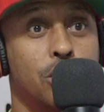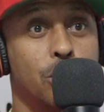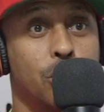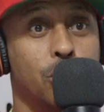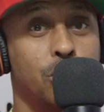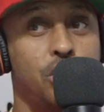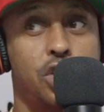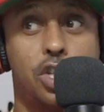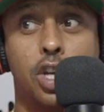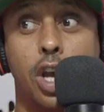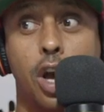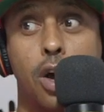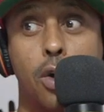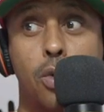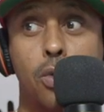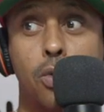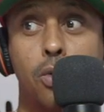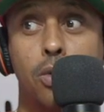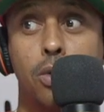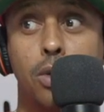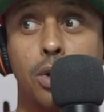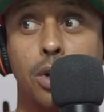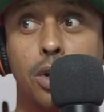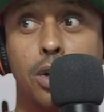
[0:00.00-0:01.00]
you
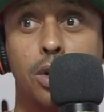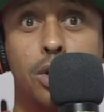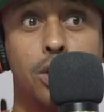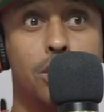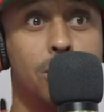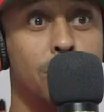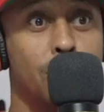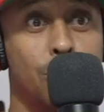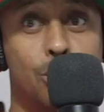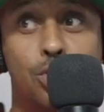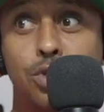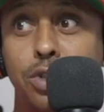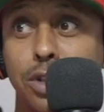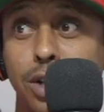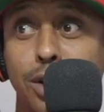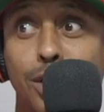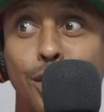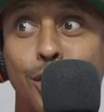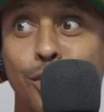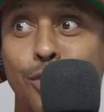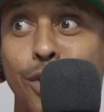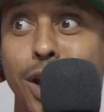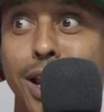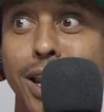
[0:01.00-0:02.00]
show you
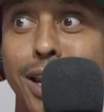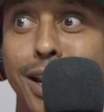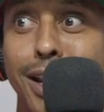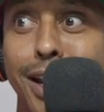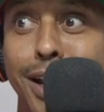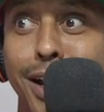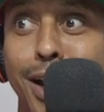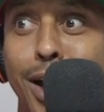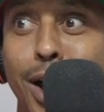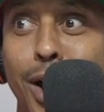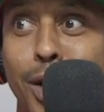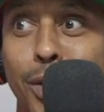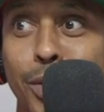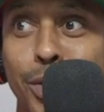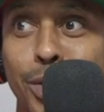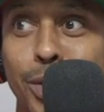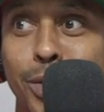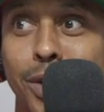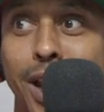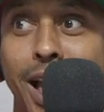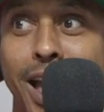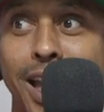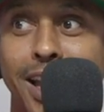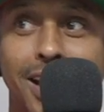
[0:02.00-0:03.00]
still ready to go.
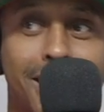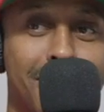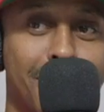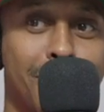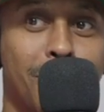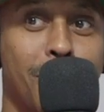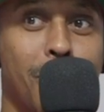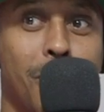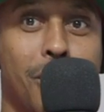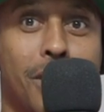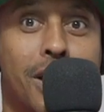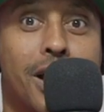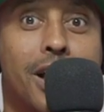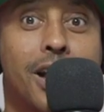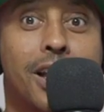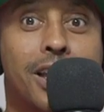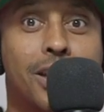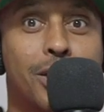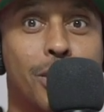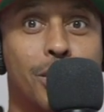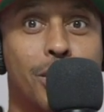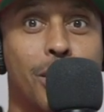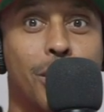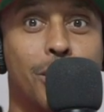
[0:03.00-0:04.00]
You like, you know, no,
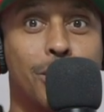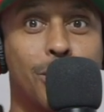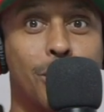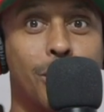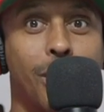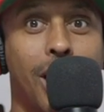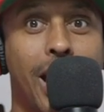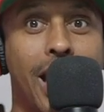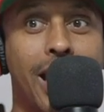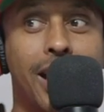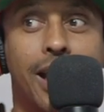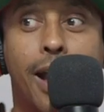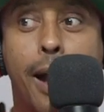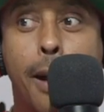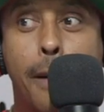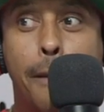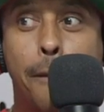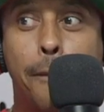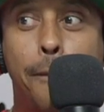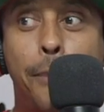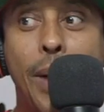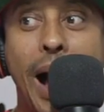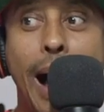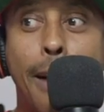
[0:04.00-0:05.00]
no. you know, you like,
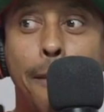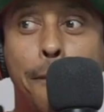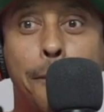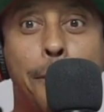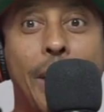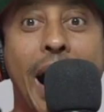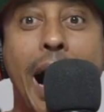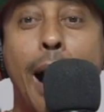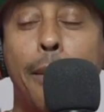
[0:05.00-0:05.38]
bop, you,